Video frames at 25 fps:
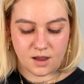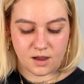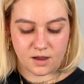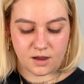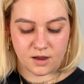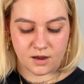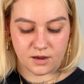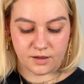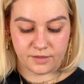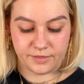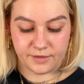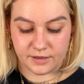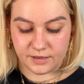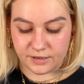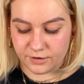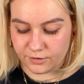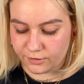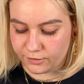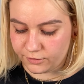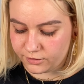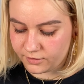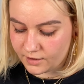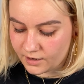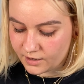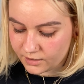Uh, the inner
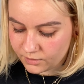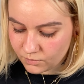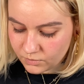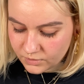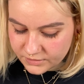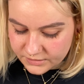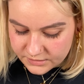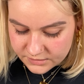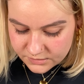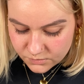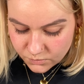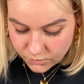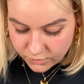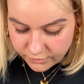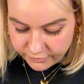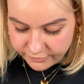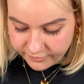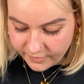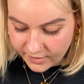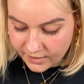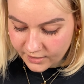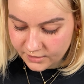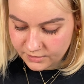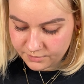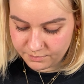thigh ones were
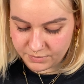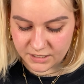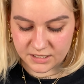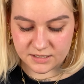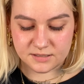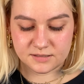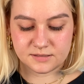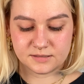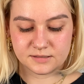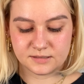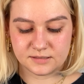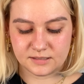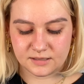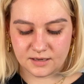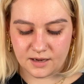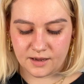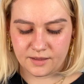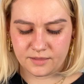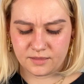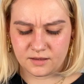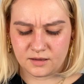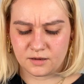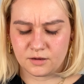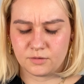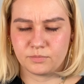fine because I
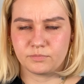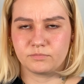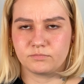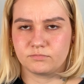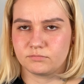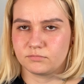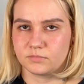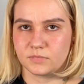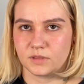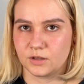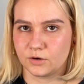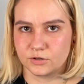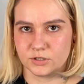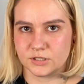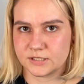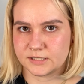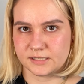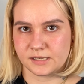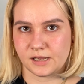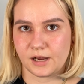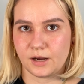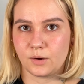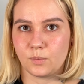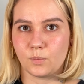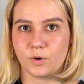think they're just
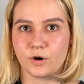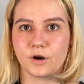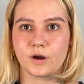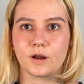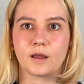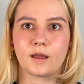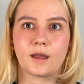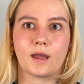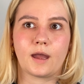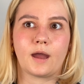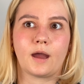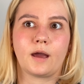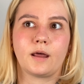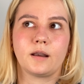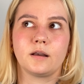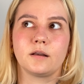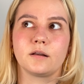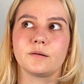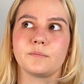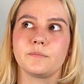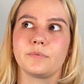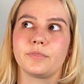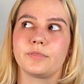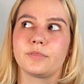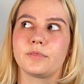line work and
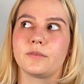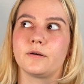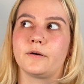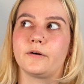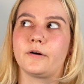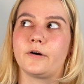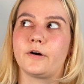the